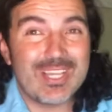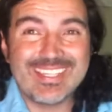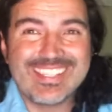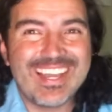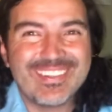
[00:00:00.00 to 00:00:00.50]

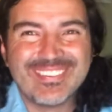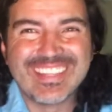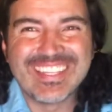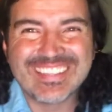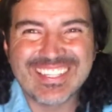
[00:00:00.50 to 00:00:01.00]
guys, I don't
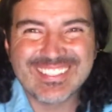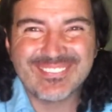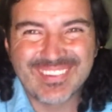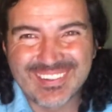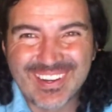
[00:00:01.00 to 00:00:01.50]
think that's a
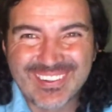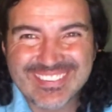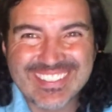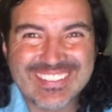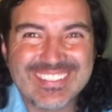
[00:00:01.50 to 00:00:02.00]
very hard
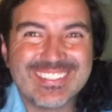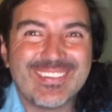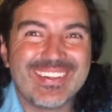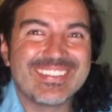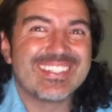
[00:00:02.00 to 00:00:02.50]
thing to
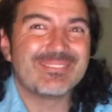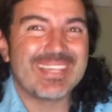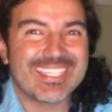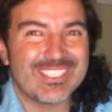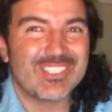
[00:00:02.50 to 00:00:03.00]
do. I think
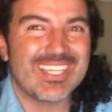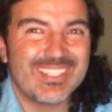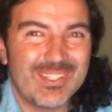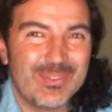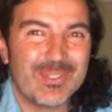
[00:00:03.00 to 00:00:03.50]
making J
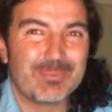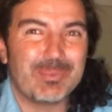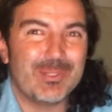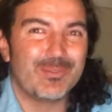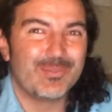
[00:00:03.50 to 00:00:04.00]
Lo look
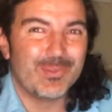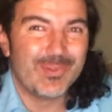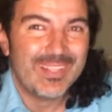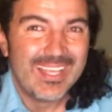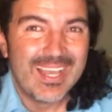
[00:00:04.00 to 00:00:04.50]

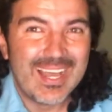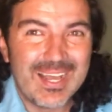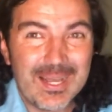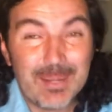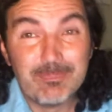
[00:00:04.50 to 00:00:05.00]
beautiful.
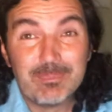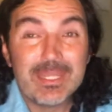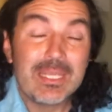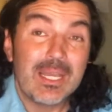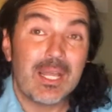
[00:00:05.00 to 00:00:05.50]
Um,
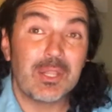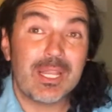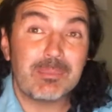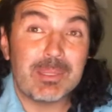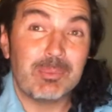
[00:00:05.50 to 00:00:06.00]
a
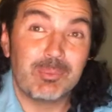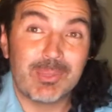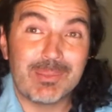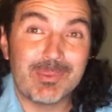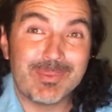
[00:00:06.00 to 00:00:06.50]
lot of people
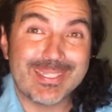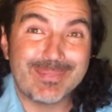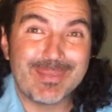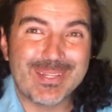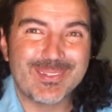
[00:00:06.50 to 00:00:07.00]
probably can
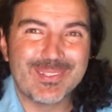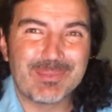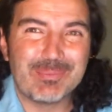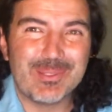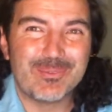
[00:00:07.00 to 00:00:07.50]
make her
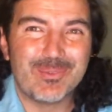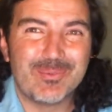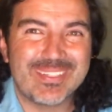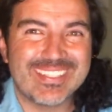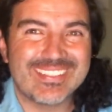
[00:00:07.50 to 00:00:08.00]
look beautiful
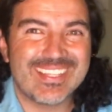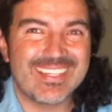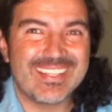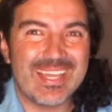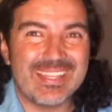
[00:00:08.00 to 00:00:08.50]
because uh,
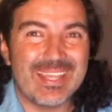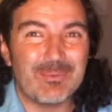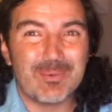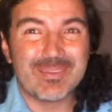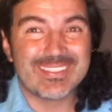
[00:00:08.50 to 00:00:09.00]
that that
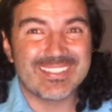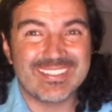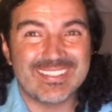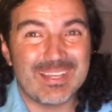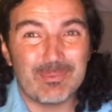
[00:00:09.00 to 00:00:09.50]
woman's
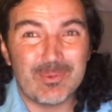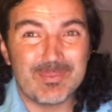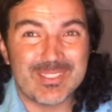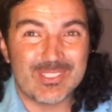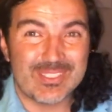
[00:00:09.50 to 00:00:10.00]
that
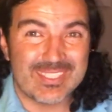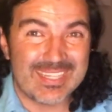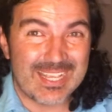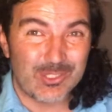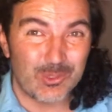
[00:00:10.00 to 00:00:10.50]
woman's just a
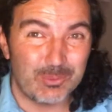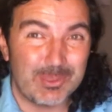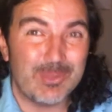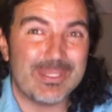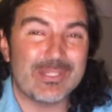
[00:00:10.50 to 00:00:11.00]
natural
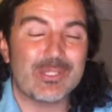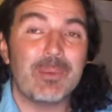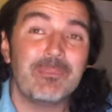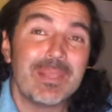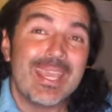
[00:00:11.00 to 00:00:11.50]
beauty.
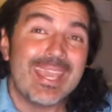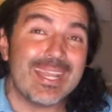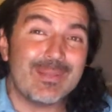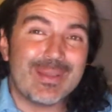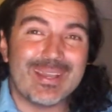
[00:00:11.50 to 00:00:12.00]
So
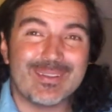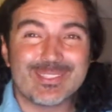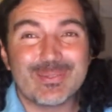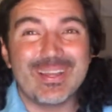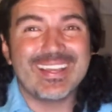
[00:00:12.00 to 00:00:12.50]
anyway, I was
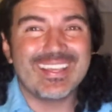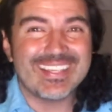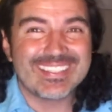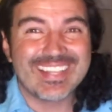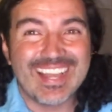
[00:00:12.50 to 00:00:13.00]
just
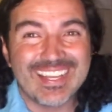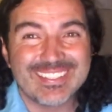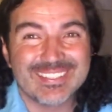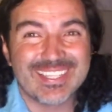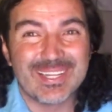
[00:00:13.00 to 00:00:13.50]
as a guy, I
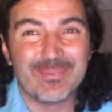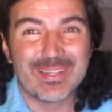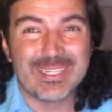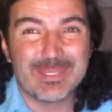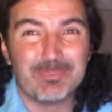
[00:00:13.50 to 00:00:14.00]
just kind of
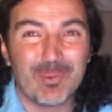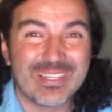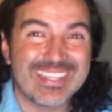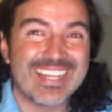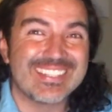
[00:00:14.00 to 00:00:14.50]
wanted to
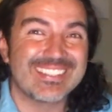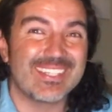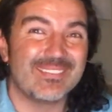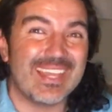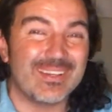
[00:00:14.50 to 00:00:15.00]
point that
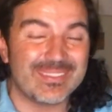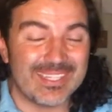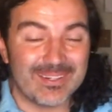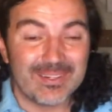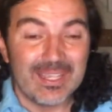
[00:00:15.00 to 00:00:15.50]
stuff out
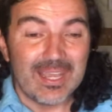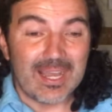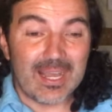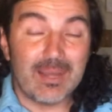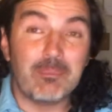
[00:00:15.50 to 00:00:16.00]
there.
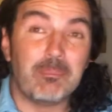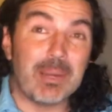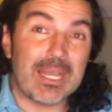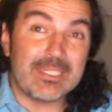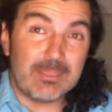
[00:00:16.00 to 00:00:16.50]
Um,
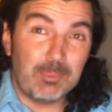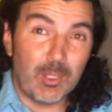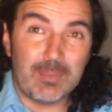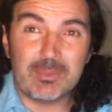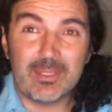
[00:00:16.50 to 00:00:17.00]
but I did pull
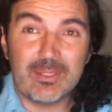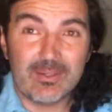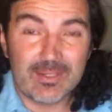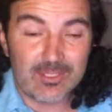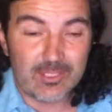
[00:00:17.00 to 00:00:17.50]
up the
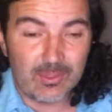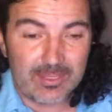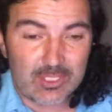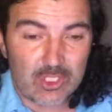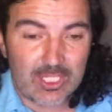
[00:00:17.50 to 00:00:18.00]
lyrics, so
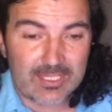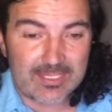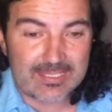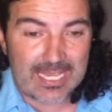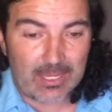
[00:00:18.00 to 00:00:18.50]
let's check
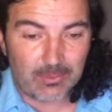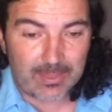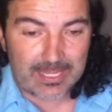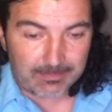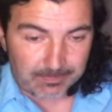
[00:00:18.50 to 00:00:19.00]
this out,
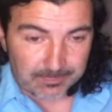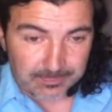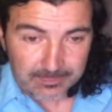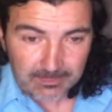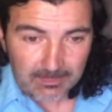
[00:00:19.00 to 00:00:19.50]
right?
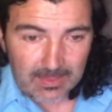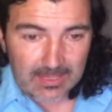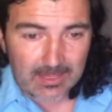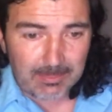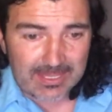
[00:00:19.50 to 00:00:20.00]

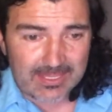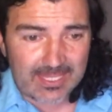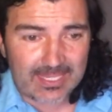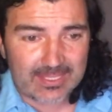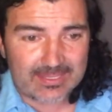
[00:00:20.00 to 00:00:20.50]
the best that
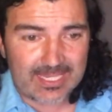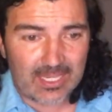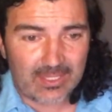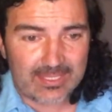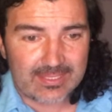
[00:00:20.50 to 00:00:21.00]
I could
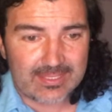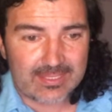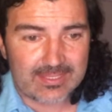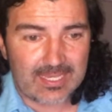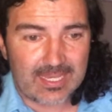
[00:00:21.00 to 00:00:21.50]
tell is
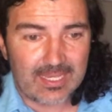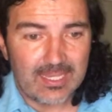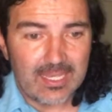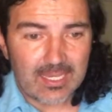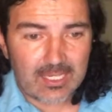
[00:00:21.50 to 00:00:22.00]
this uh,
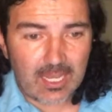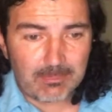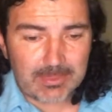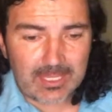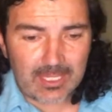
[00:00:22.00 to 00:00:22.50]

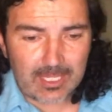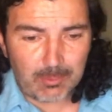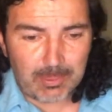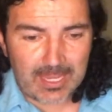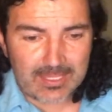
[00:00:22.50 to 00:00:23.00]
Cambia El
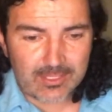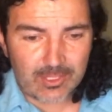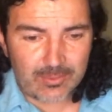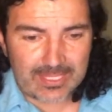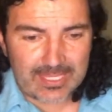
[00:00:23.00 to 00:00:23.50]

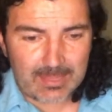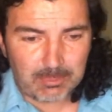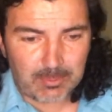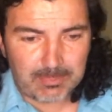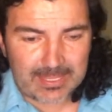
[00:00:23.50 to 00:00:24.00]
Paso. They kept
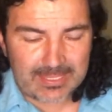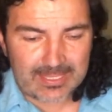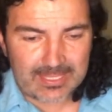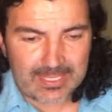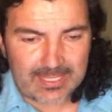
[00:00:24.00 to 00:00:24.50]

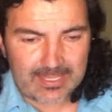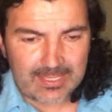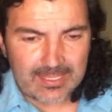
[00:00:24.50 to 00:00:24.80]
repeating it,